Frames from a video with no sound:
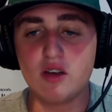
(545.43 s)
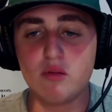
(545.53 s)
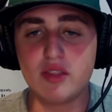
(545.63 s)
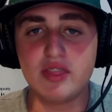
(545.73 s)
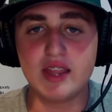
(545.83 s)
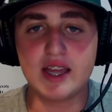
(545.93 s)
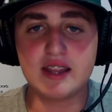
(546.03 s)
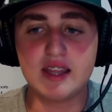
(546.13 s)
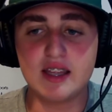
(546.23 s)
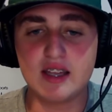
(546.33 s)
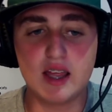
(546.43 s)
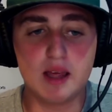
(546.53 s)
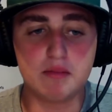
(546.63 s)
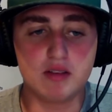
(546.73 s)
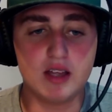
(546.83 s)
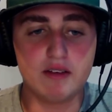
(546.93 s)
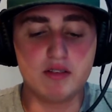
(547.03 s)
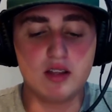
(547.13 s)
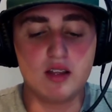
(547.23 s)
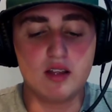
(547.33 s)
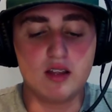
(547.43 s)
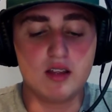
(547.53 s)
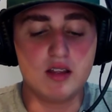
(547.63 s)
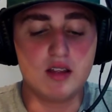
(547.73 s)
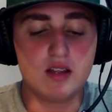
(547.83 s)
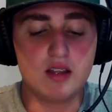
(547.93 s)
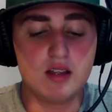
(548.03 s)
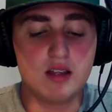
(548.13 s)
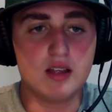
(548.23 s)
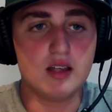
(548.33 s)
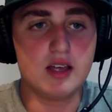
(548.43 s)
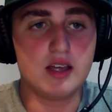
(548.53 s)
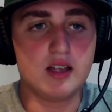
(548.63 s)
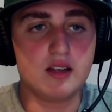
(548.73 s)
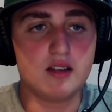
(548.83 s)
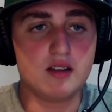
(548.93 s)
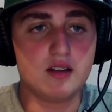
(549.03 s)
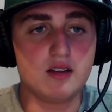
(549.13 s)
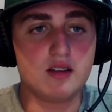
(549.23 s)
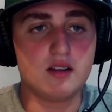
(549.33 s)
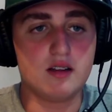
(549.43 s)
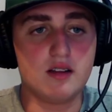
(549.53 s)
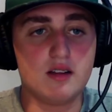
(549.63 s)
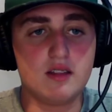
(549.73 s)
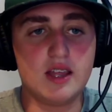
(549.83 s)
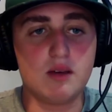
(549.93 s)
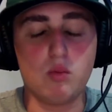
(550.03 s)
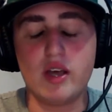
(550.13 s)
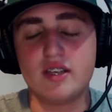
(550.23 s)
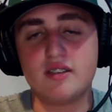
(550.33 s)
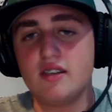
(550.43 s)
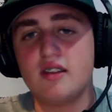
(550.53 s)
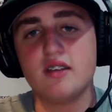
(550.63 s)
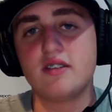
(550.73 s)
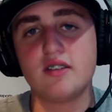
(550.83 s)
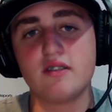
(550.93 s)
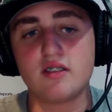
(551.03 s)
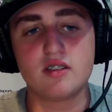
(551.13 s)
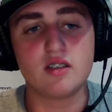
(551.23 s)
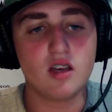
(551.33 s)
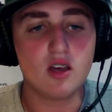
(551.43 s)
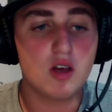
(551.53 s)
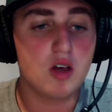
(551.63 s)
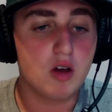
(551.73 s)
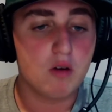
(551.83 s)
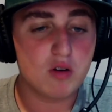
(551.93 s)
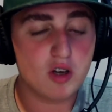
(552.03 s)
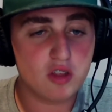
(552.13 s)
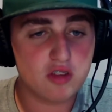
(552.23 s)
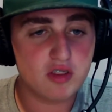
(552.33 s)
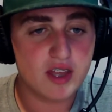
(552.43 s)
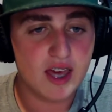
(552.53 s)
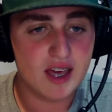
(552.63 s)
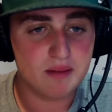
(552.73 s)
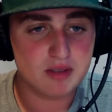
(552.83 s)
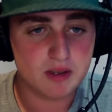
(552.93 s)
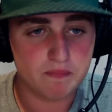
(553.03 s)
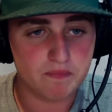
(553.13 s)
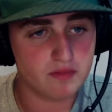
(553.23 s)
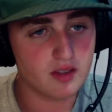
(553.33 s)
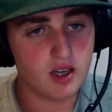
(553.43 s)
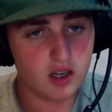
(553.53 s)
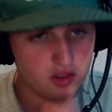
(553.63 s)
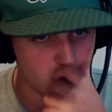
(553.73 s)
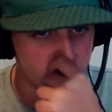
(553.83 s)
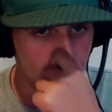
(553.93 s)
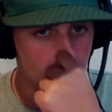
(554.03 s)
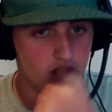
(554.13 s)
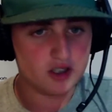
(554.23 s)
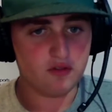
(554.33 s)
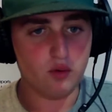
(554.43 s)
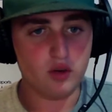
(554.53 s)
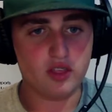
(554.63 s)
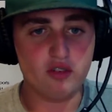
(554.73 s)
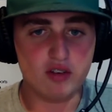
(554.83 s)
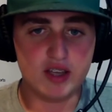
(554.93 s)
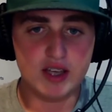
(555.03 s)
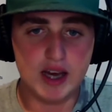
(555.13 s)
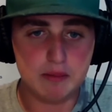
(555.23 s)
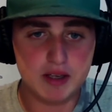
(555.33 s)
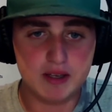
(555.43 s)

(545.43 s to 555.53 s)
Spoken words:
with 19 games left, and they wasted this series. We'll go through the games. On Thursday, lost 4-3. I